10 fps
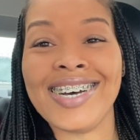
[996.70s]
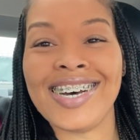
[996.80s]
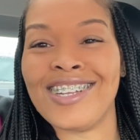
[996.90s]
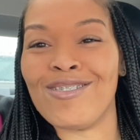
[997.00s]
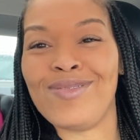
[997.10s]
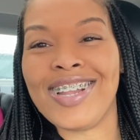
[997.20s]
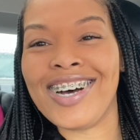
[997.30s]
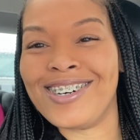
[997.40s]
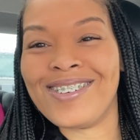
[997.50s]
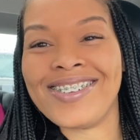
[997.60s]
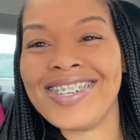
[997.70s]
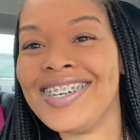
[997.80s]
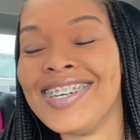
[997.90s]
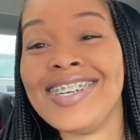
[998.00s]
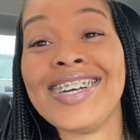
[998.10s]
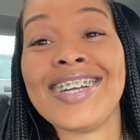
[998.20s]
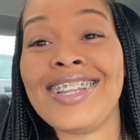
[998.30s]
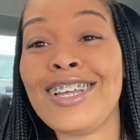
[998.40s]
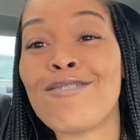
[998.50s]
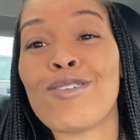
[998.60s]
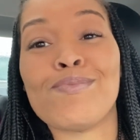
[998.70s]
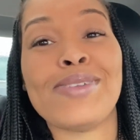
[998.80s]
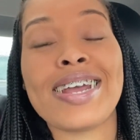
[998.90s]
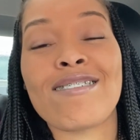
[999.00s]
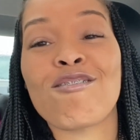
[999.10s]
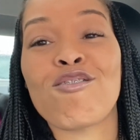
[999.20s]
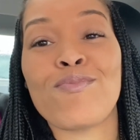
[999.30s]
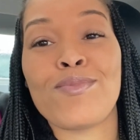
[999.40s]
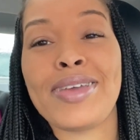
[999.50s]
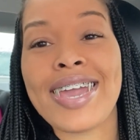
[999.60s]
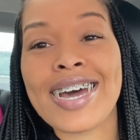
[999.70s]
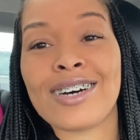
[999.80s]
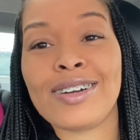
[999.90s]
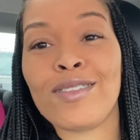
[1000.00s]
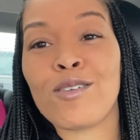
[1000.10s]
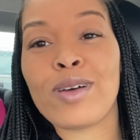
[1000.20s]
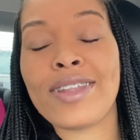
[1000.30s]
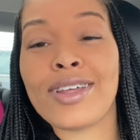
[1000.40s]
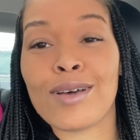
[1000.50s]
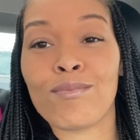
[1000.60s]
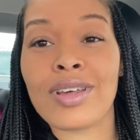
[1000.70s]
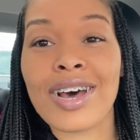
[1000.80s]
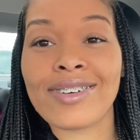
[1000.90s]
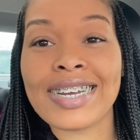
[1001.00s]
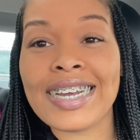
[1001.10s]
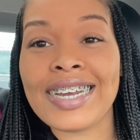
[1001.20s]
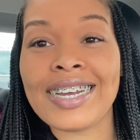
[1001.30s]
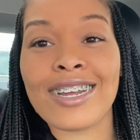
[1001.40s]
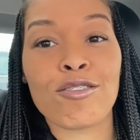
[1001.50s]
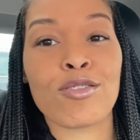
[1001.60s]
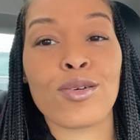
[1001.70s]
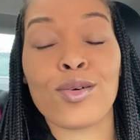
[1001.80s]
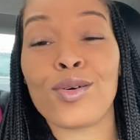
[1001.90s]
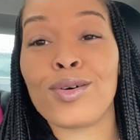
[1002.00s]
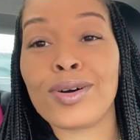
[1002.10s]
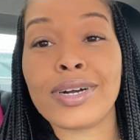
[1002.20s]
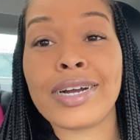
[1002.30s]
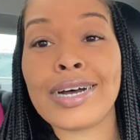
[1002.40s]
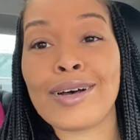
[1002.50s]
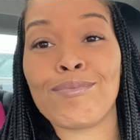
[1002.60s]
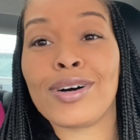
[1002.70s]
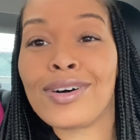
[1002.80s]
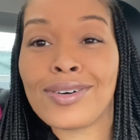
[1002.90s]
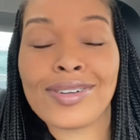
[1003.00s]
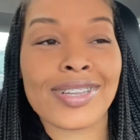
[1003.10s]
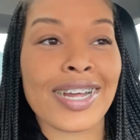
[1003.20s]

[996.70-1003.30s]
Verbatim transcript: I don't know. These were beds is tripping me out and the way that I'm talking is horrible.